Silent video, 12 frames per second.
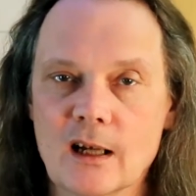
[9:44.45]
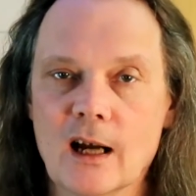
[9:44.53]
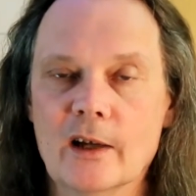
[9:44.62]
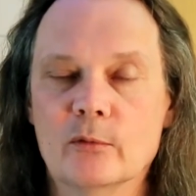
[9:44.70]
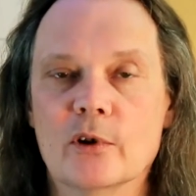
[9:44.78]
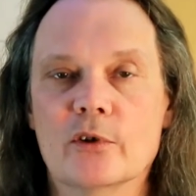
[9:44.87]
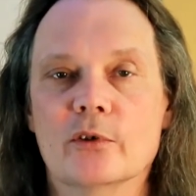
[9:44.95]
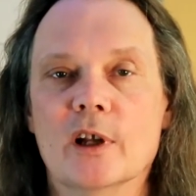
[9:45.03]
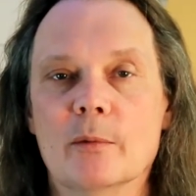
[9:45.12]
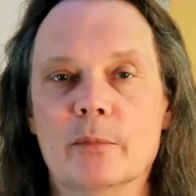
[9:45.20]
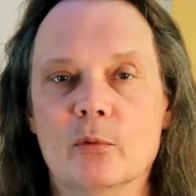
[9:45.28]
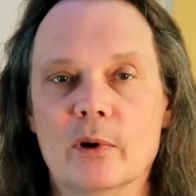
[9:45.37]
I'd rather
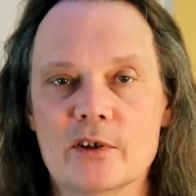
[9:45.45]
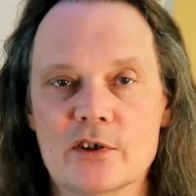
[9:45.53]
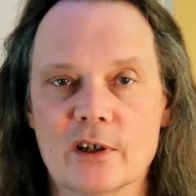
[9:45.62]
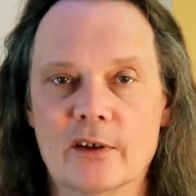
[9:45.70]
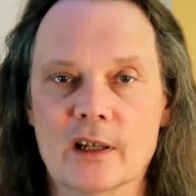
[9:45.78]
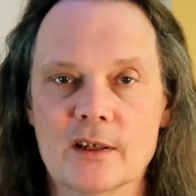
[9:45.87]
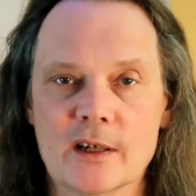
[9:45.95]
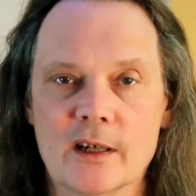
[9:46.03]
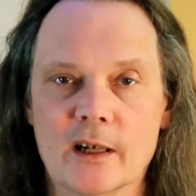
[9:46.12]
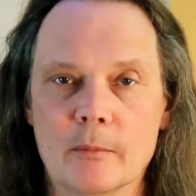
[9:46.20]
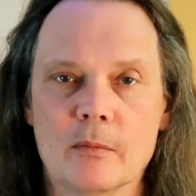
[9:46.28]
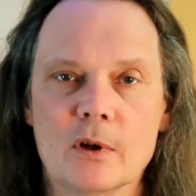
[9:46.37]
not be wasting that
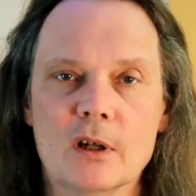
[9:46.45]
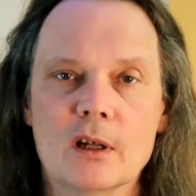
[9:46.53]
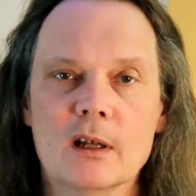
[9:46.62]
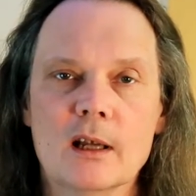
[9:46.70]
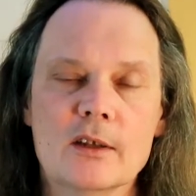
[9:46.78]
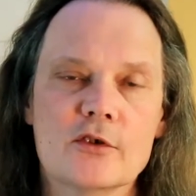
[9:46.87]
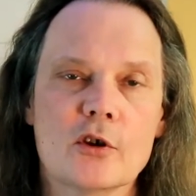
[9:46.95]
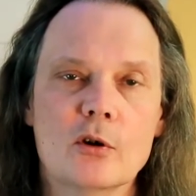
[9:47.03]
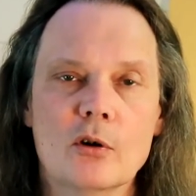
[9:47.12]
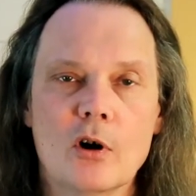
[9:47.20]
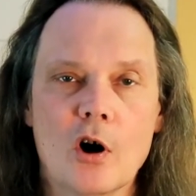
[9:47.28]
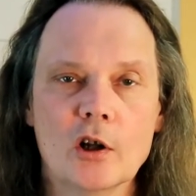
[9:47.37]
time. And
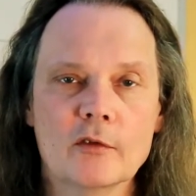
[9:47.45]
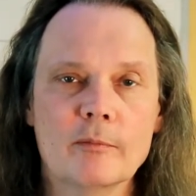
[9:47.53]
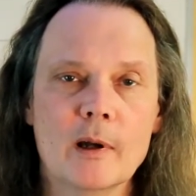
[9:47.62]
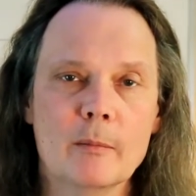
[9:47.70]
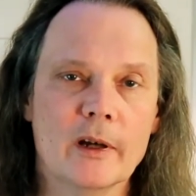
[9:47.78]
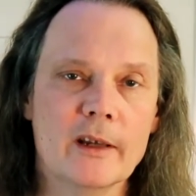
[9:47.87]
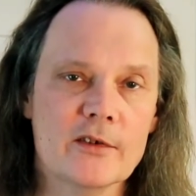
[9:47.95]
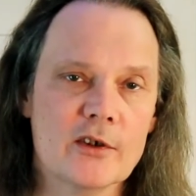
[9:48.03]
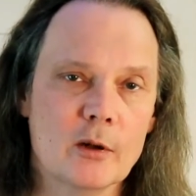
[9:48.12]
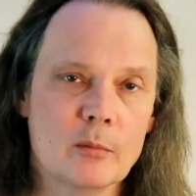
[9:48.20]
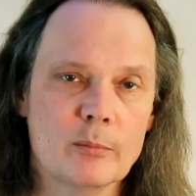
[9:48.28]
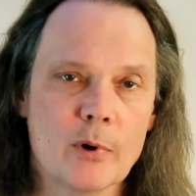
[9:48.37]
so all of my mics,
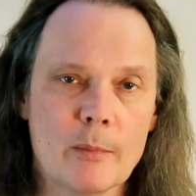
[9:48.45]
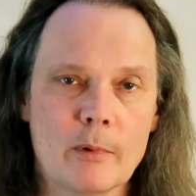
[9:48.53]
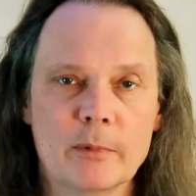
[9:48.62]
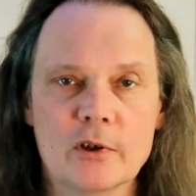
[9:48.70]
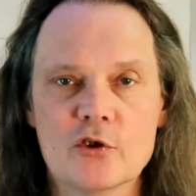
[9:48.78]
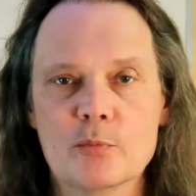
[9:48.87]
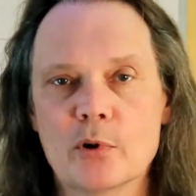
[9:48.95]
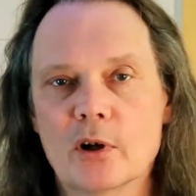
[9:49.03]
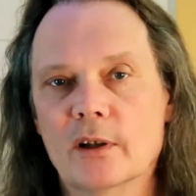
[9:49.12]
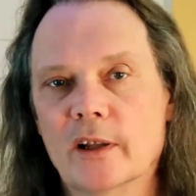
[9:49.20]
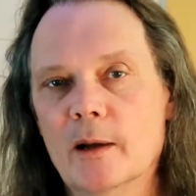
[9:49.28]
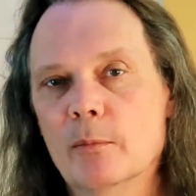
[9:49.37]
I'll probably just put a
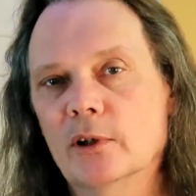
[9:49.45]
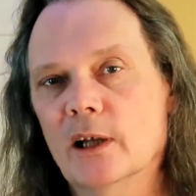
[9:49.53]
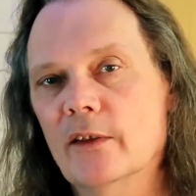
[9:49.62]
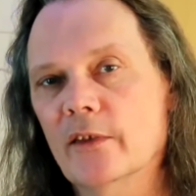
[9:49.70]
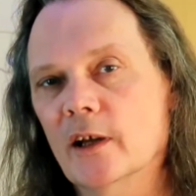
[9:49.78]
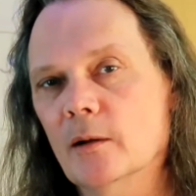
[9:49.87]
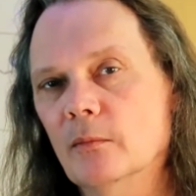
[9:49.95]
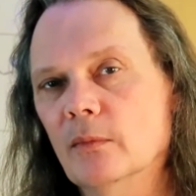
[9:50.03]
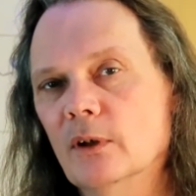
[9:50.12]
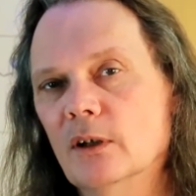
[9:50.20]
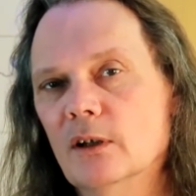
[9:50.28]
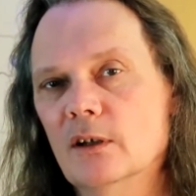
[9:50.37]
label on them
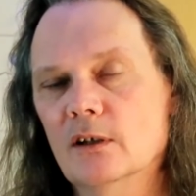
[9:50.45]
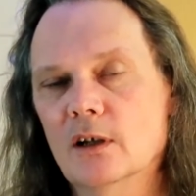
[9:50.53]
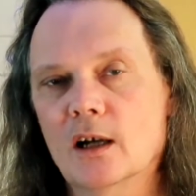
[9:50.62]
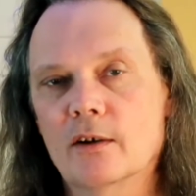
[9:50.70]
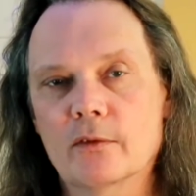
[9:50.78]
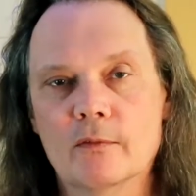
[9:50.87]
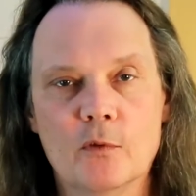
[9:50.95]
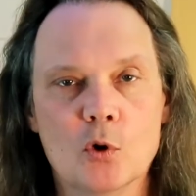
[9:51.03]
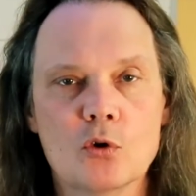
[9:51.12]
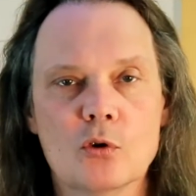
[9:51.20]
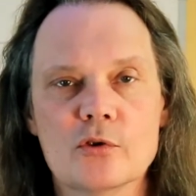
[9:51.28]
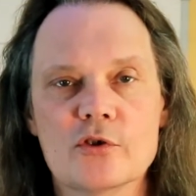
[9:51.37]
uh, for
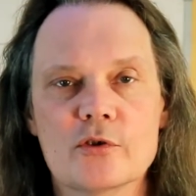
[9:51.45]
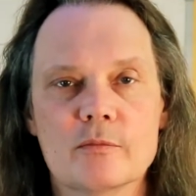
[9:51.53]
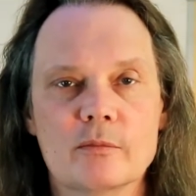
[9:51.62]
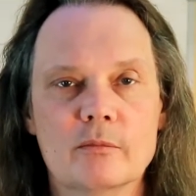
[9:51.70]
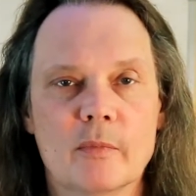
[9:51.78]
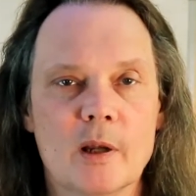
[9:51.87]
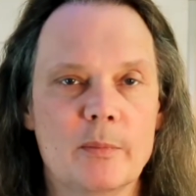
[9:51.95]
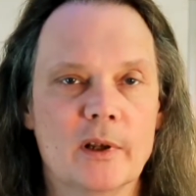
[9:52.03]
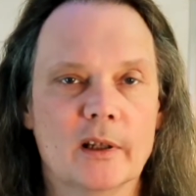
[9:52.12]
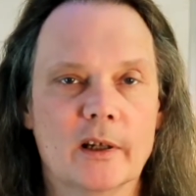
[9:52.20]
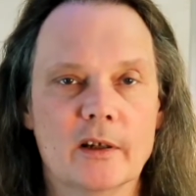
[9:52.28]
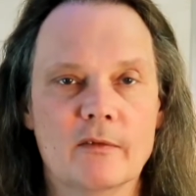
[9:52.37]
vocals, might be
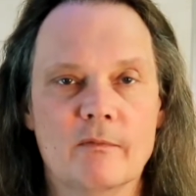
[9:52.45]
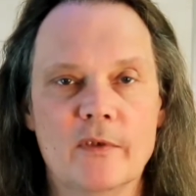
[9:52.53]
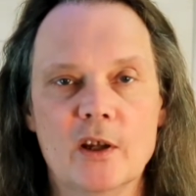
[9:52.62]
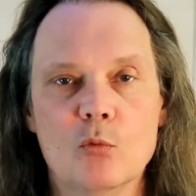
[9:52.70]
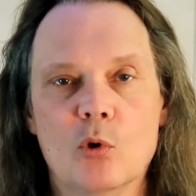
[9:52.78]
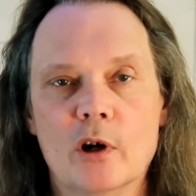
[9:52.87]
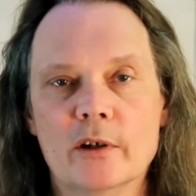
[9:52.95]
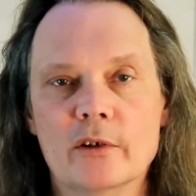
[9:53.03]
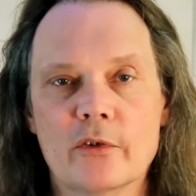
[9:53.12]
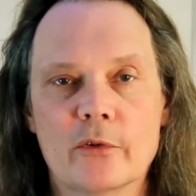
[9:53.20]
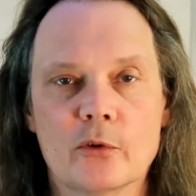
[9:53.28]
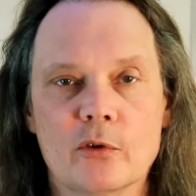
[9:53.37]
like
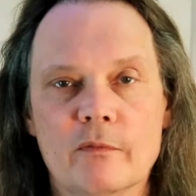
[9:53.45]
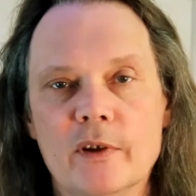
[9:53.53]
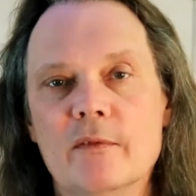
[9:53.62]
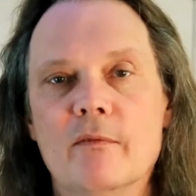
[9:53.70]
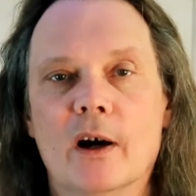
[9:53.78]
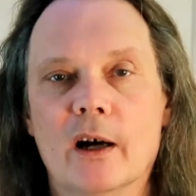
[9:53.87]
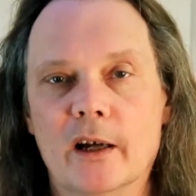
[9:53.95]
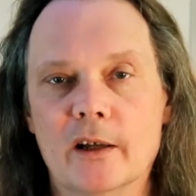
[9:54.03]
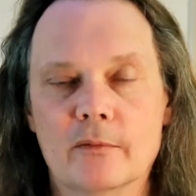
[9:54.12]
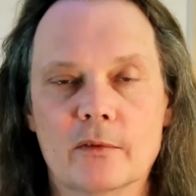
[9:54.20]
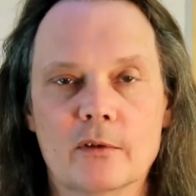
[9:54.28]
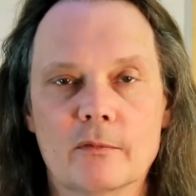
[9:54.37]
V1 through
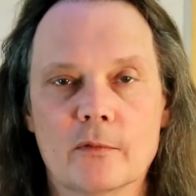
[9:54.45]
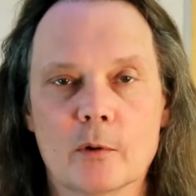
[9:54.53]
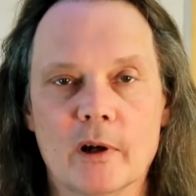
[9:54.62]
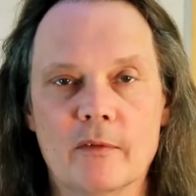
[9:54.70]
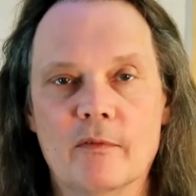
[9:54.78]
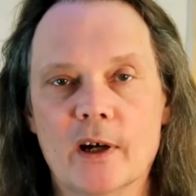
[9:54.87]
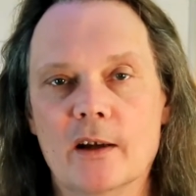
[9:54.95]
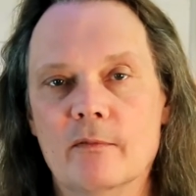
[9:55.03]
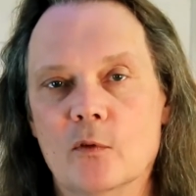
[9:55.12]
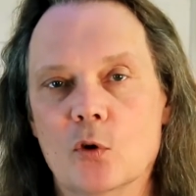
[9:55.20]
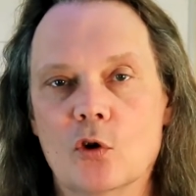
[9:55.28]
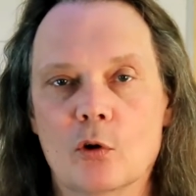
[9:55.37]
V5 for my five
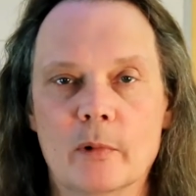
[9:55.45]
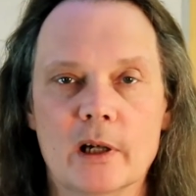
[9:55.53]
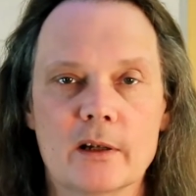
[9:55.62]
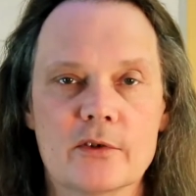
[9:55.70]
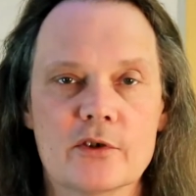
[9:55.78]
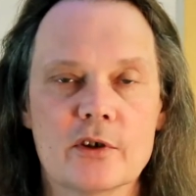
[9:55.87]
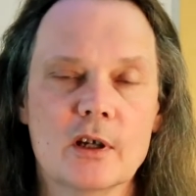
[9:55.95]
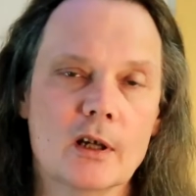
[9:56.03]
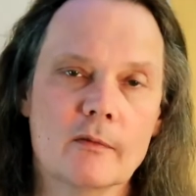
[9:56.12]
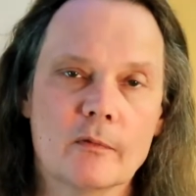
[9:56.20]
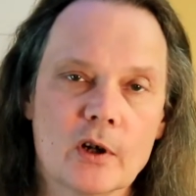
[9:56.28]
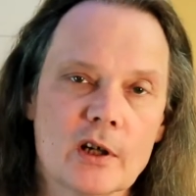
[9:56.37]
vocal mics.
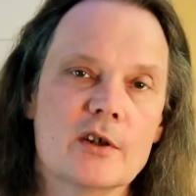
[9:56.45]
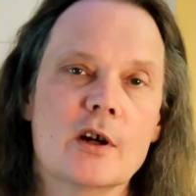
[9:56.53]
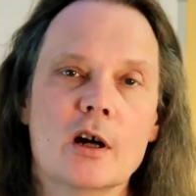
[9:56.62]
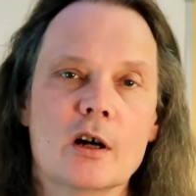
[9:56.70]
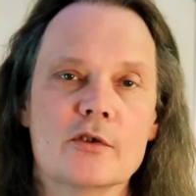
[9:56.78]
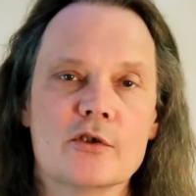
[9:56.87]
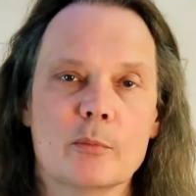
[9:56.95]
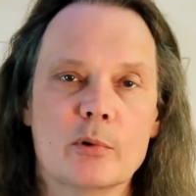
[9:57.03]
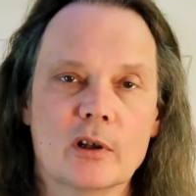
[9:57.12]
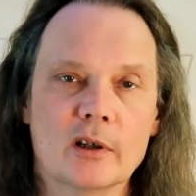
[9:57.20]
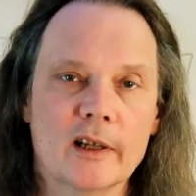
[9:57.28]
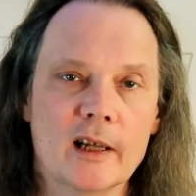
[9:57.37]
For guitars, I'll
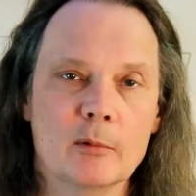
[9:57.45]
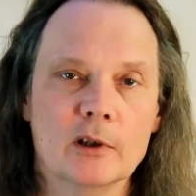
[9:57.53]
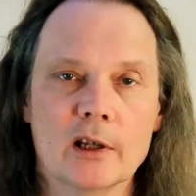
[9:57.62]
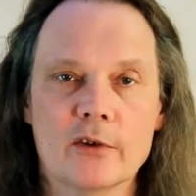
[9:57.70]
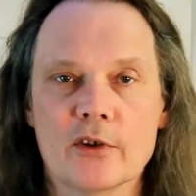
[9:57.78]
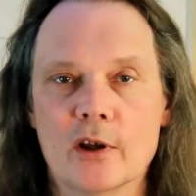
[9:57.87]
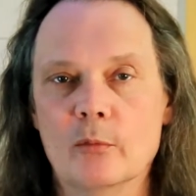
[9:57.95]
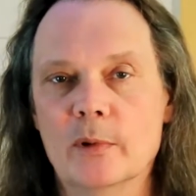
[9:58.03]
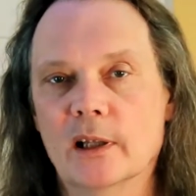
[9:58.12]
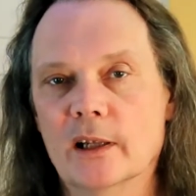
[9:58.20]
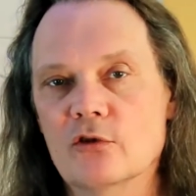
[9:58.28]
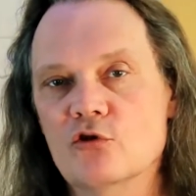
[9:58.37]
put a label on there that would be
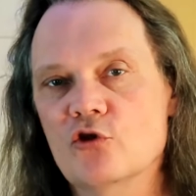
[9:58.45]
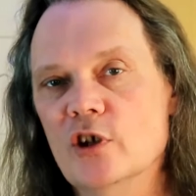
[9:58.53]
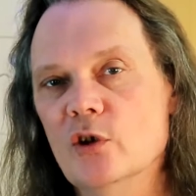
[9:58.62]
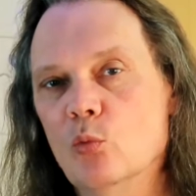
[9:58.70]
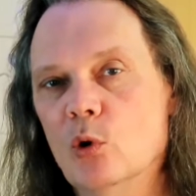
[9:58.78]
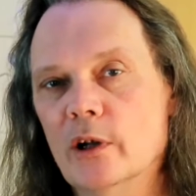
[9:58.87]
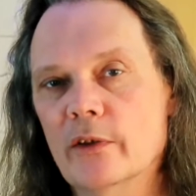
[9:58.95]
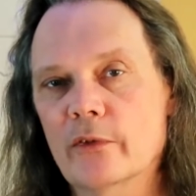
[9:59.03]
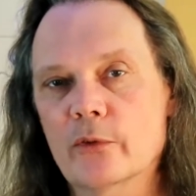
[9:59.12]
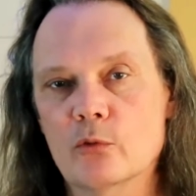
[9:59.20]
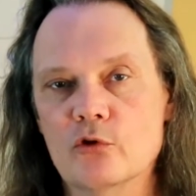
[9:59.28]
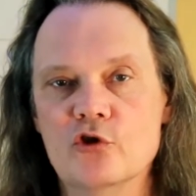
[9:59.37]
like G1
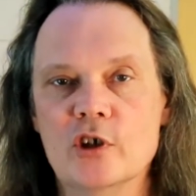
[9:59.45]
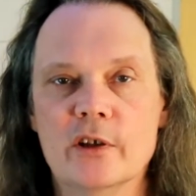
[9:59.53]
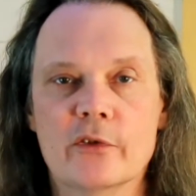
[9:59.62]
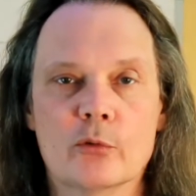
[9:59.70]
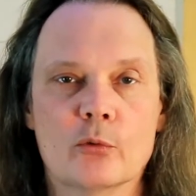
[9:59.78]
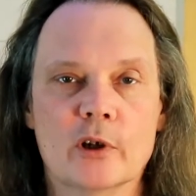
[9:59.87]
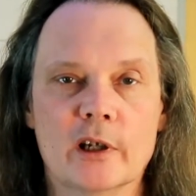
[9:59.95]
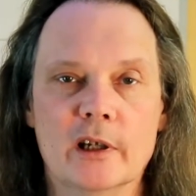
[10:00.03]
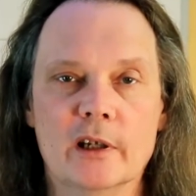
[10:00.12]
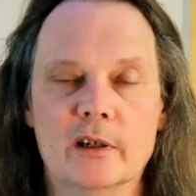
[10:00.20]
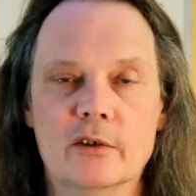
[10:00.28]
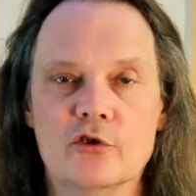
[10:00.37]
through
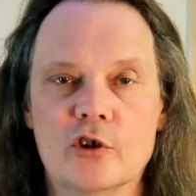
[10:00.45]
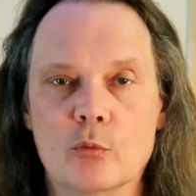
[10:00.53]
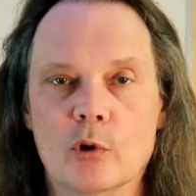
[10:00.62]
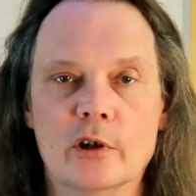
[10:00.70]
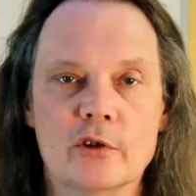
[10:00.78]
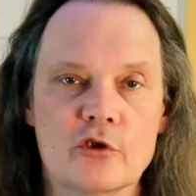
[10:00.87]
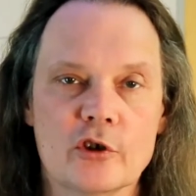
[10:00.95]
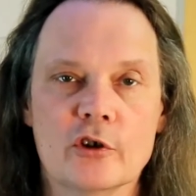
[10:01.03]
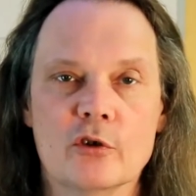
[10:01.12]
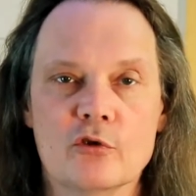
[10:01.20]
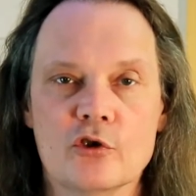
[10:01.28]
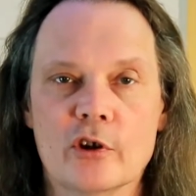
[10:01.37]
G3, G1,
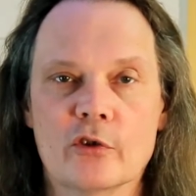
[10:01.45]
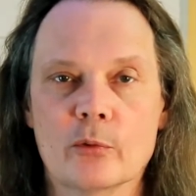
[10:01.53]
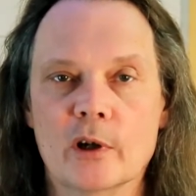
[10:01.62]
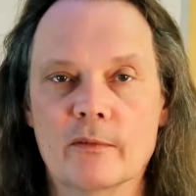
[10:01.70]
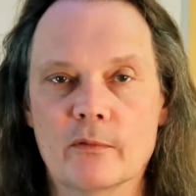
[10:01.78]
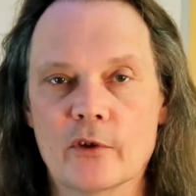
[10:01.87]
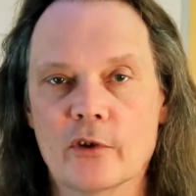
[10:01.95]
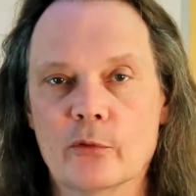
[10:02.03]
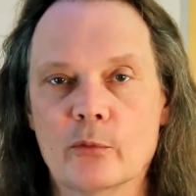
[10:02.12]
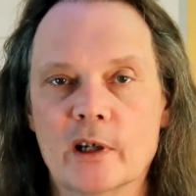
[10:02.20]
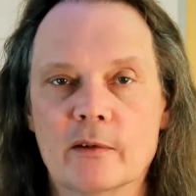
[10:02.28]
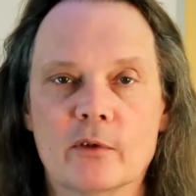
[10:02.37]
G2, G3 for the
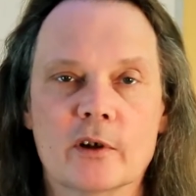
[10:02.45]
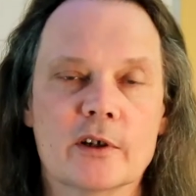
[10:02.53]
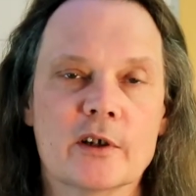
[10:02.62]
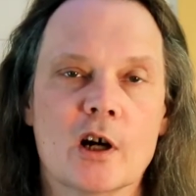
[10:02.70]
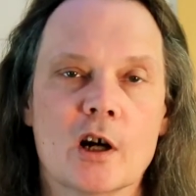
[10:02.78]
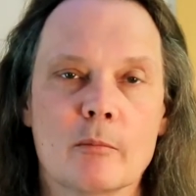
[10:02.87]
three different guitar